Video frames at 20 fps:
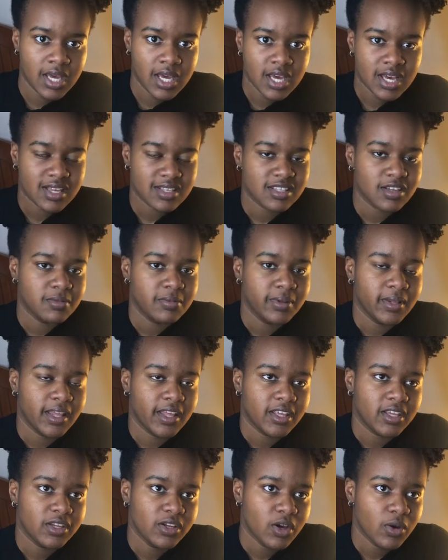because I'd be
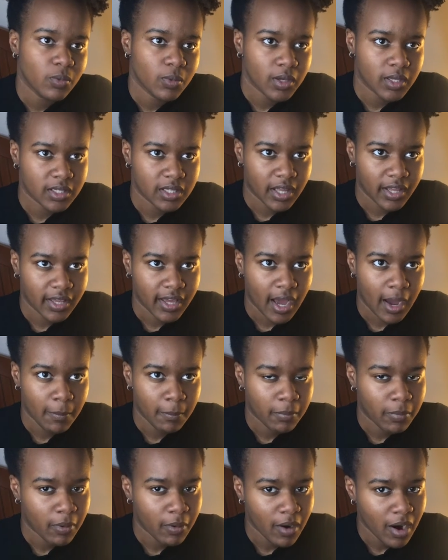like, you know what, like I'm
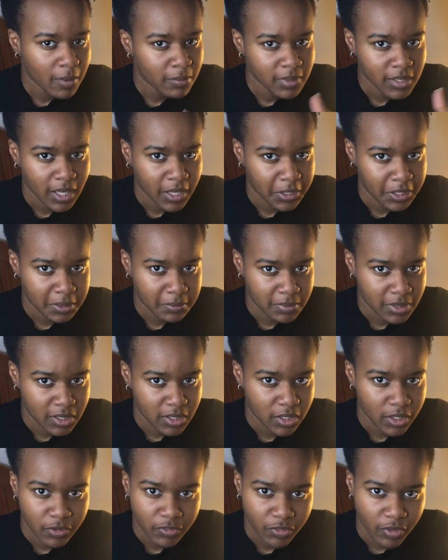probably not gonna be
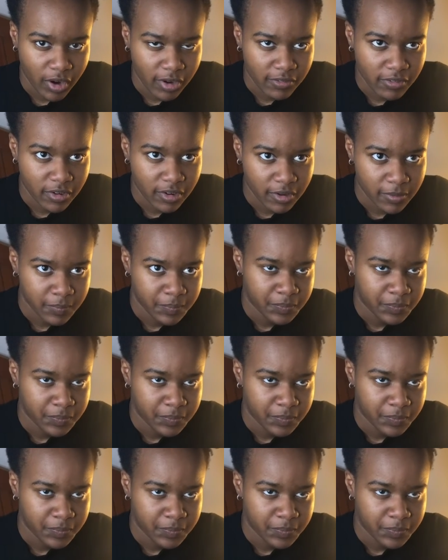here forever.